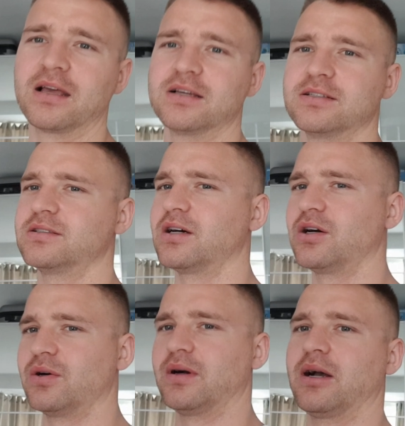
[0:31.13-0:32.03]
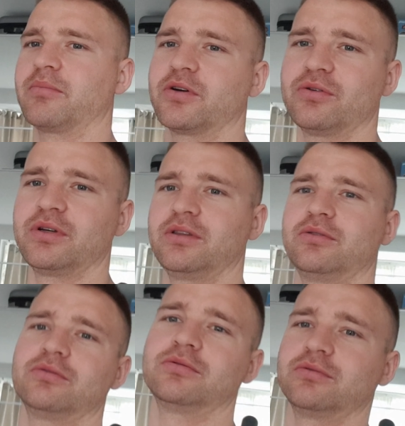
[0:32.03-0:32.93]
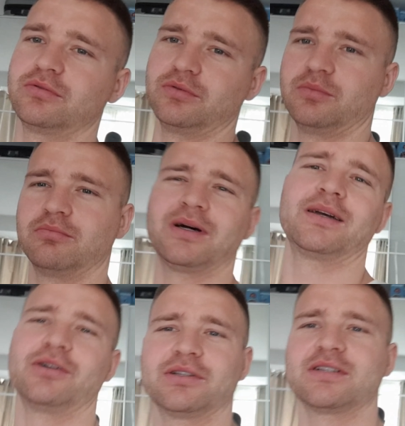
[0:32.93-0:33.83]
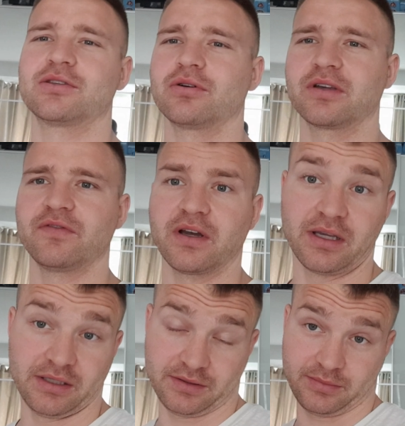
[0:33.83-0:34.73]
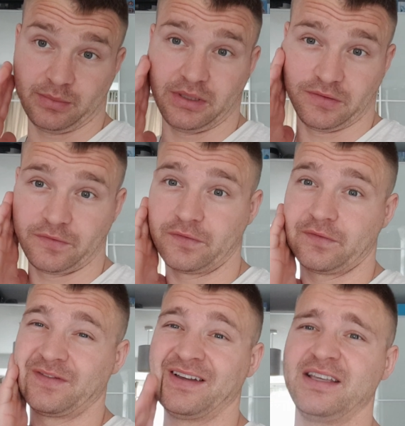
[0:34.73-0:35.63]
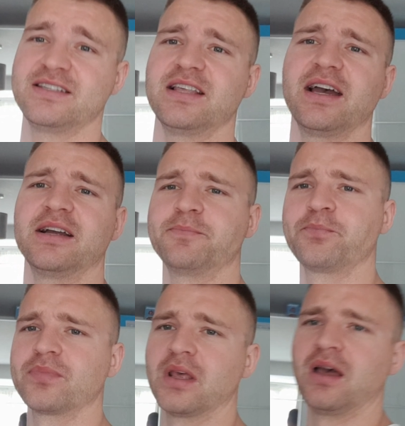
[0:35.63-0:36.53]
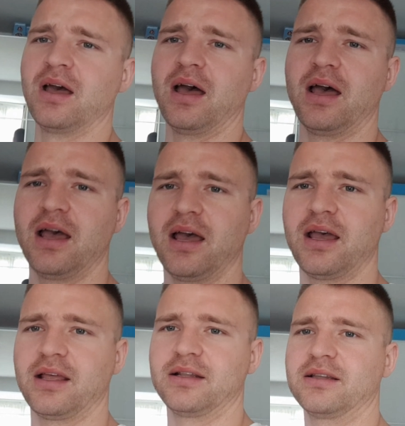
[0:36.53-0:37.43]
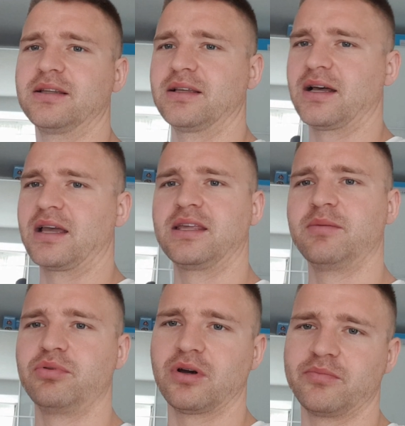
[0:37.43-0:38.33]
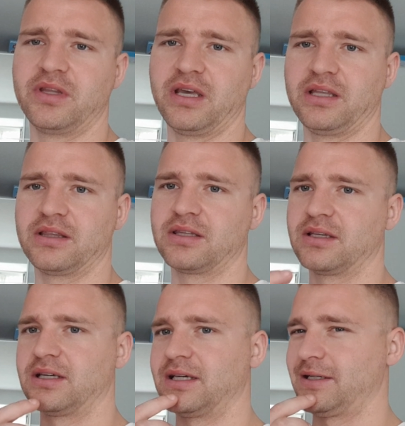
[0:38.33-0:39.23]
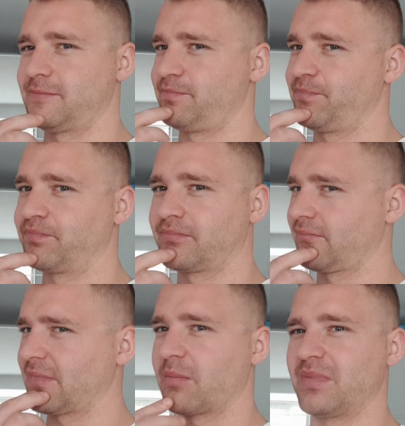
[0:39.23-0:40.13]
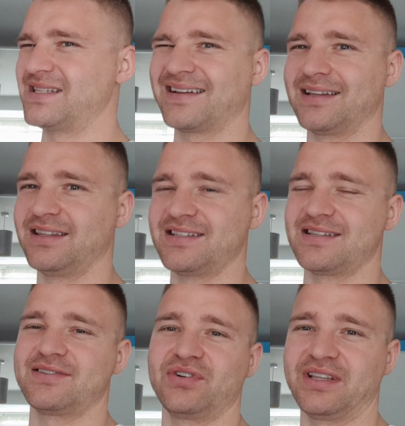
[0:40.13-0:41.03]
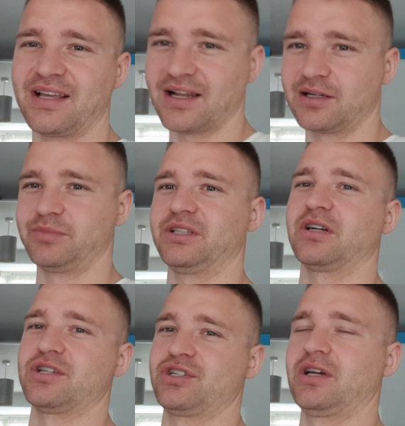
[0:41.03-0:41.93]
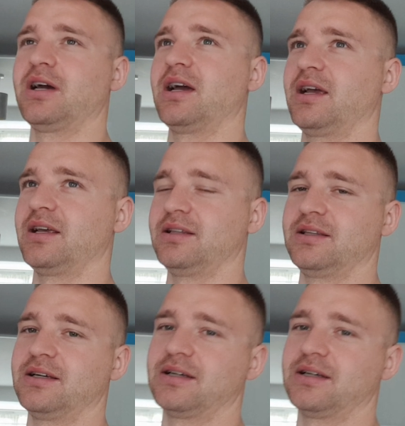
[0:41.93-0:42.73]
So I'm going to buy all the stock if is there, and I keep you update. Basically, this is retail arbitrage, and